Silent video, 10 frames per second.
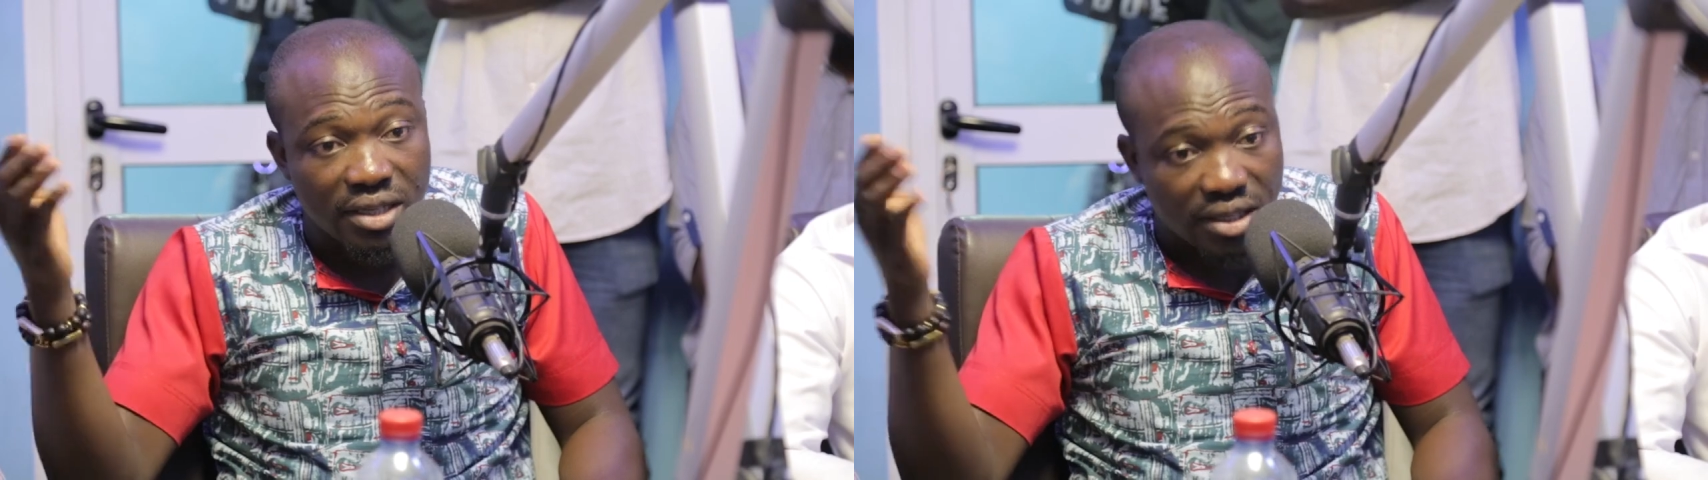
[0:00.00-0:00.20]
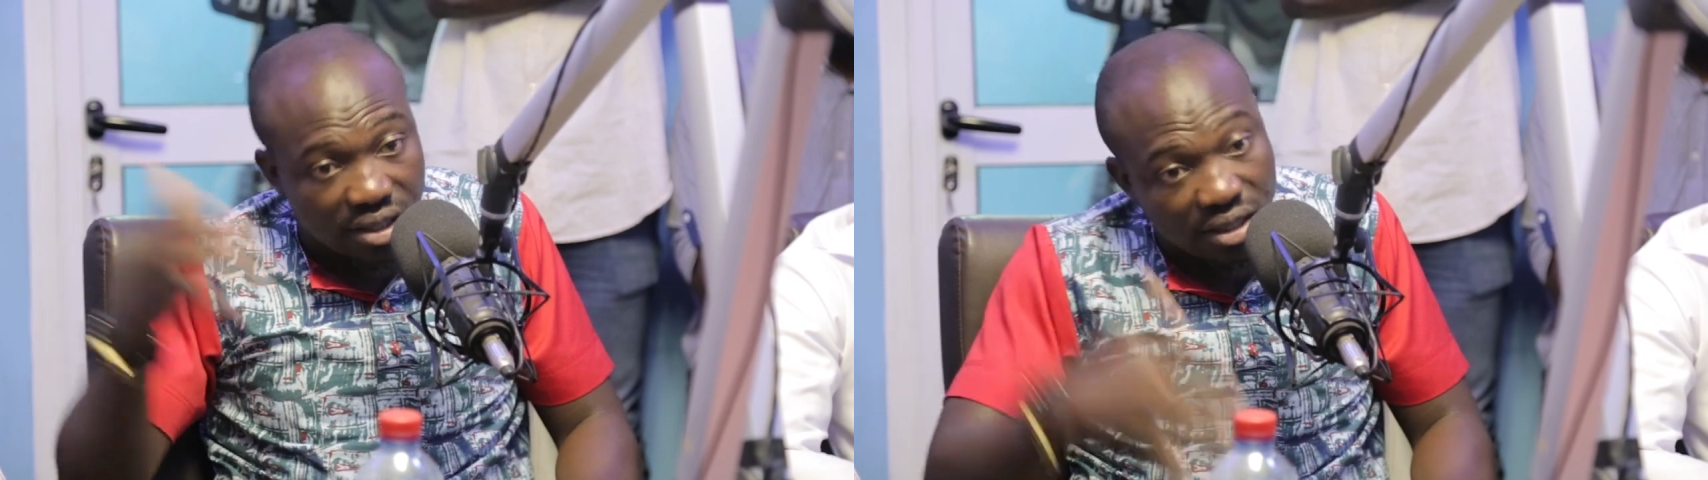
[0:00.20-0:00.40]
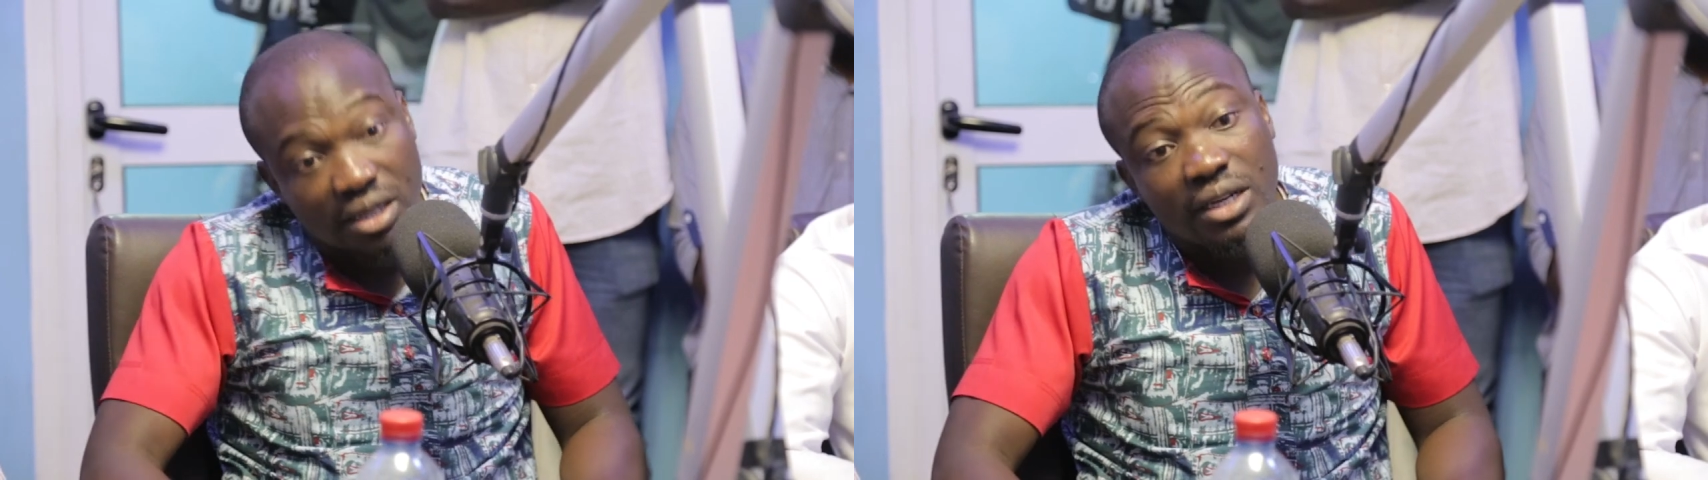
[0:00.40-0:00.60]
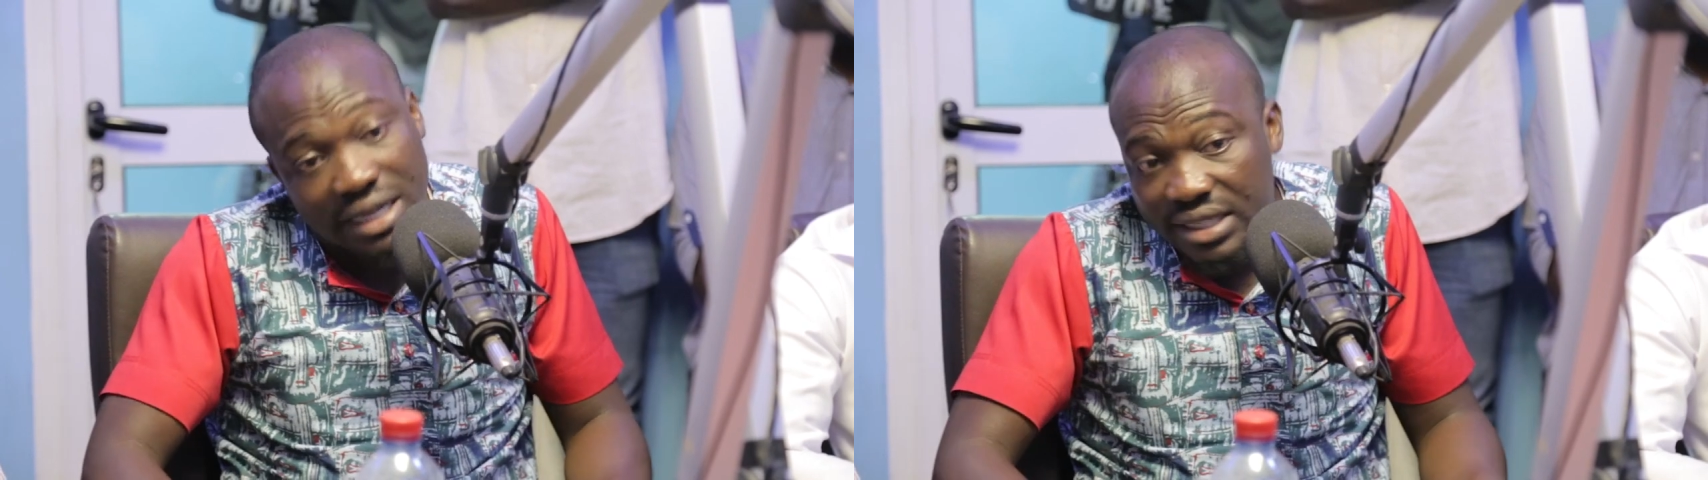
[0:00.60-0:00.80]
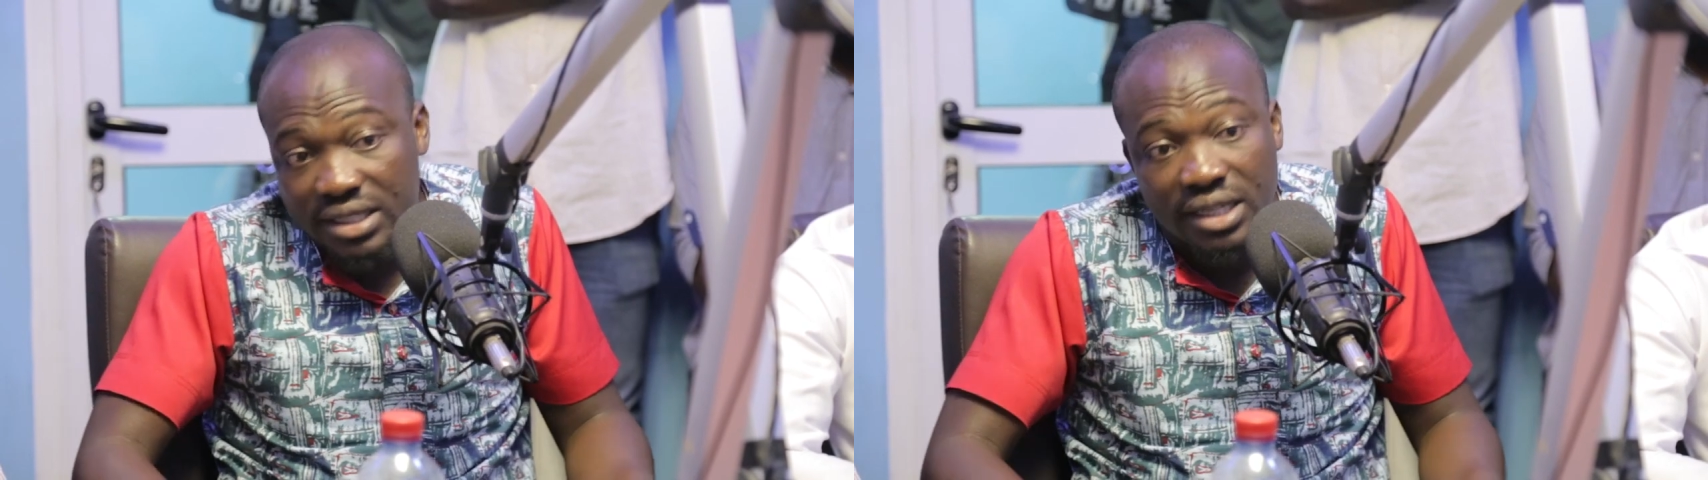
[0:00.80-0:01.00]
it will he, be,
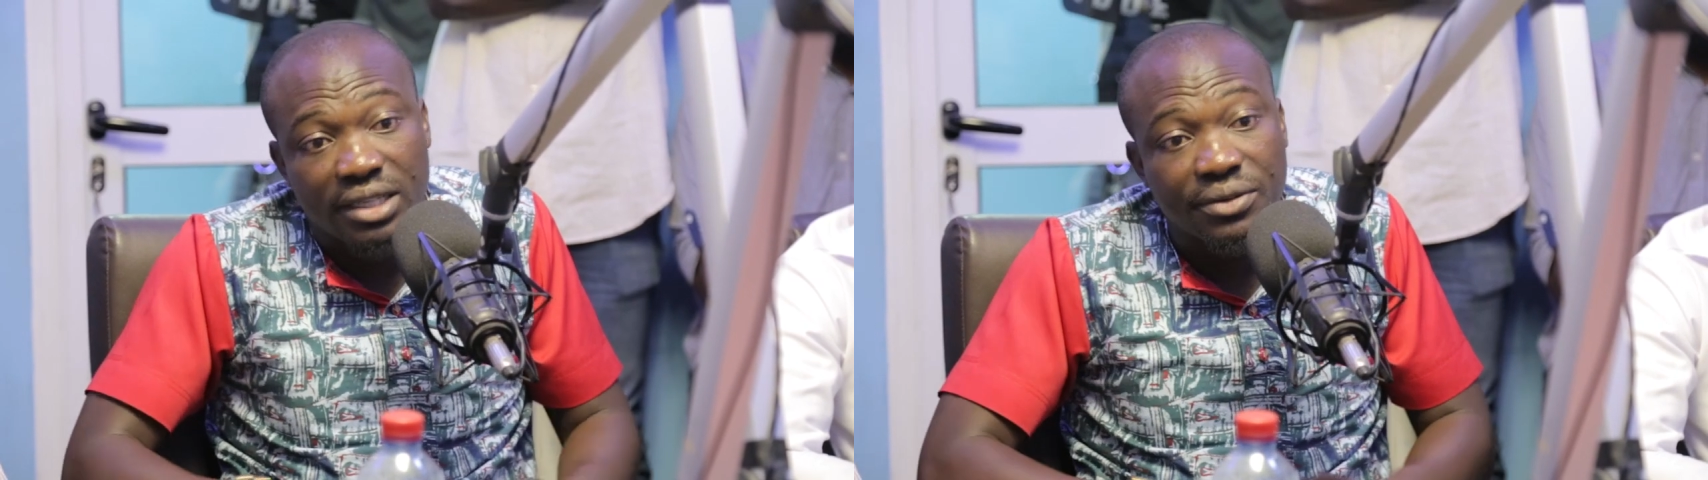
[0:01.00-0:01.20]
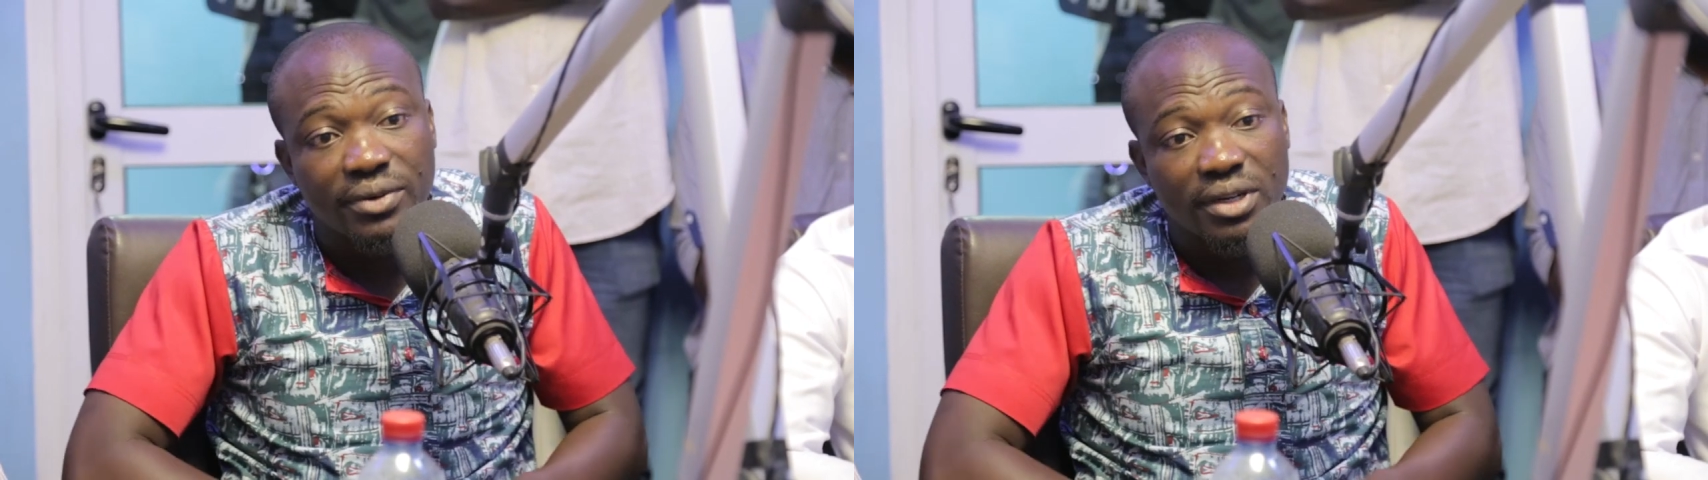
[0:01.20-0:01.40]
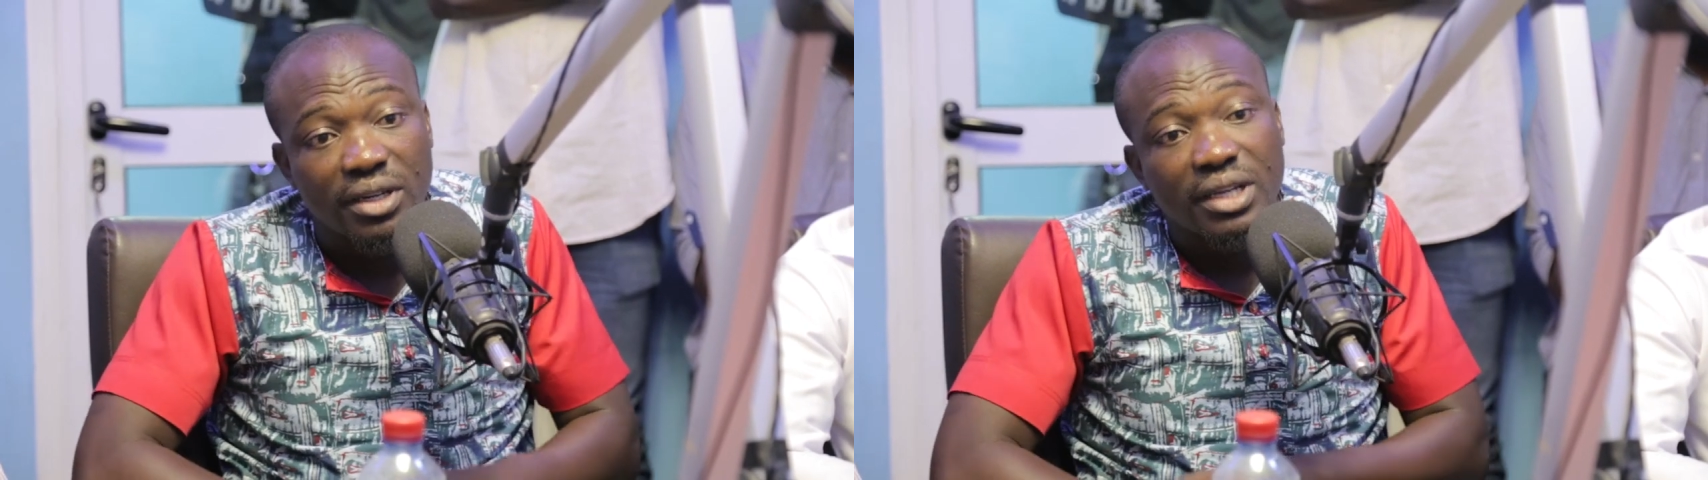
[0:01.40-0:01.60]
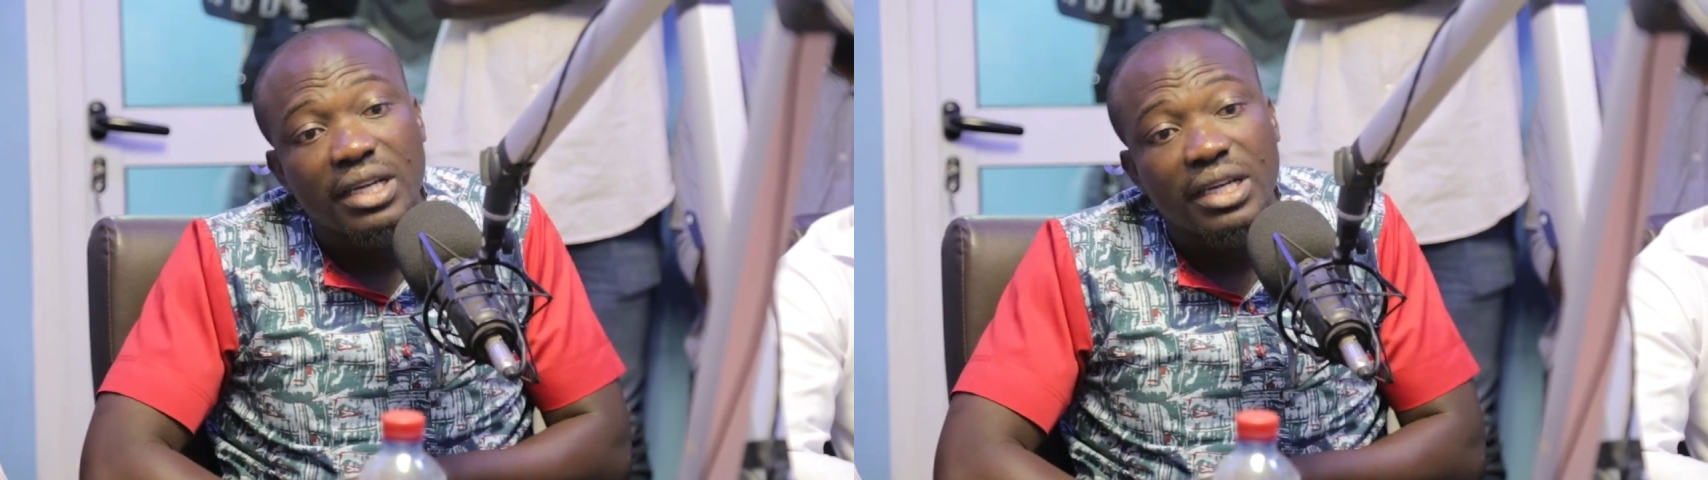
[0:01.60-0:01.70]
exactly. It will be difficult